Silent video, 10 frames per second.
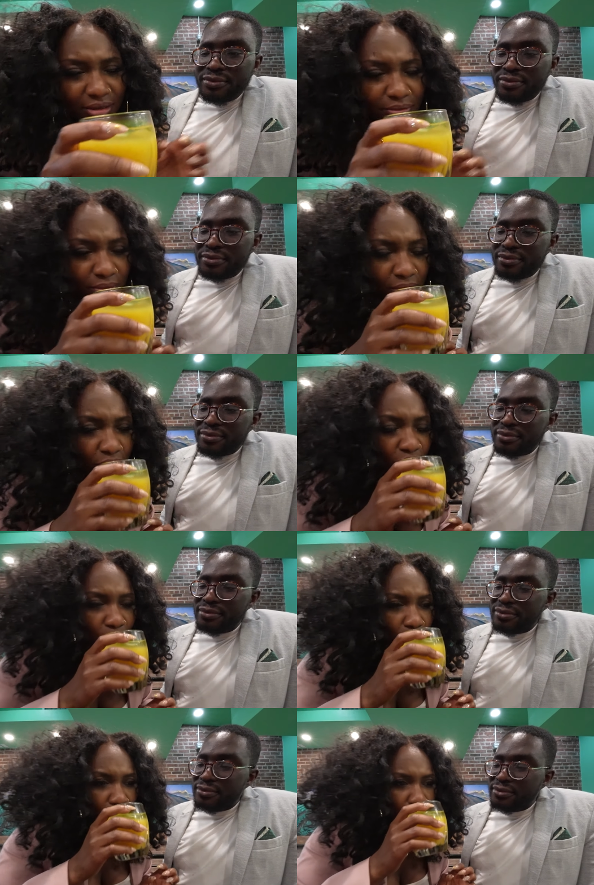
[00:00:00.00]

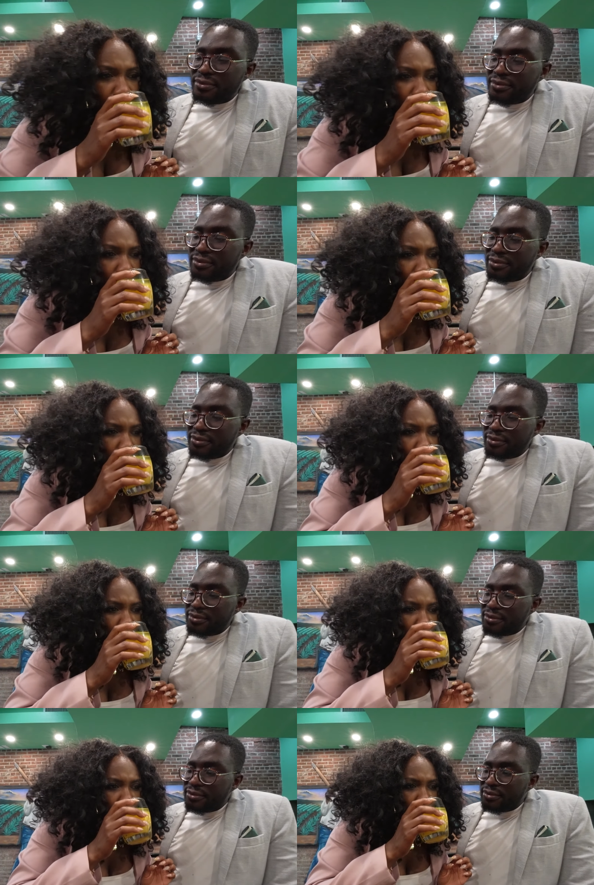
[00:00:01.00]

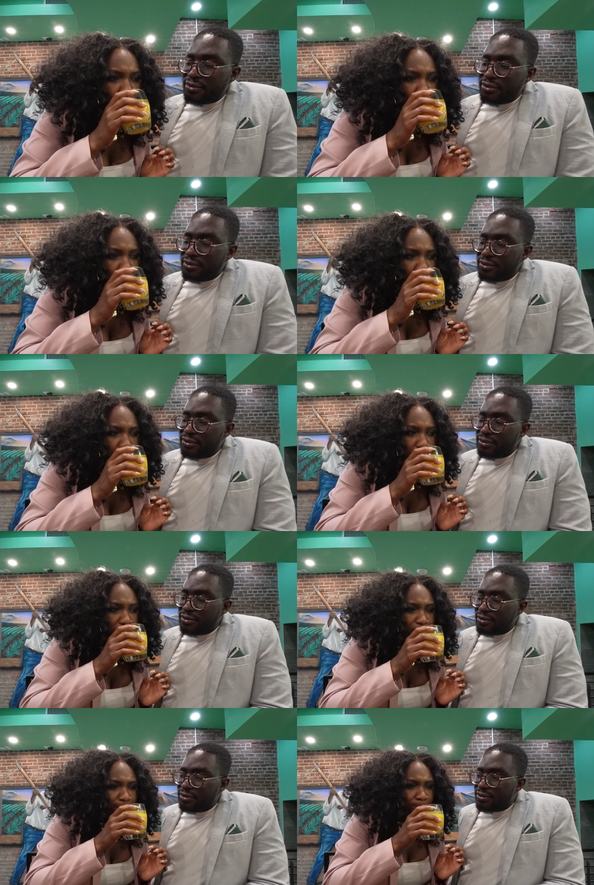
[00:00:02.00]

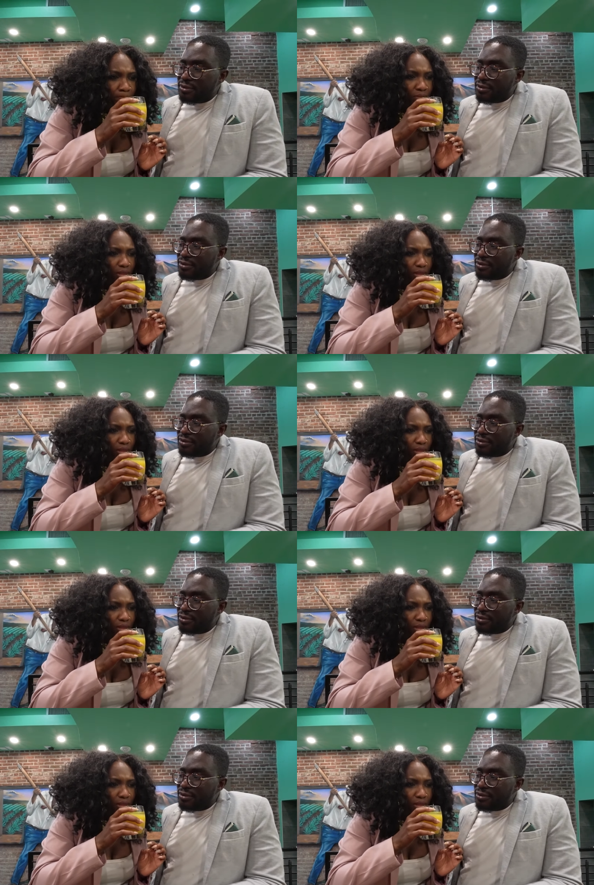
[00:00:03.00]
No one is speaking in this clip.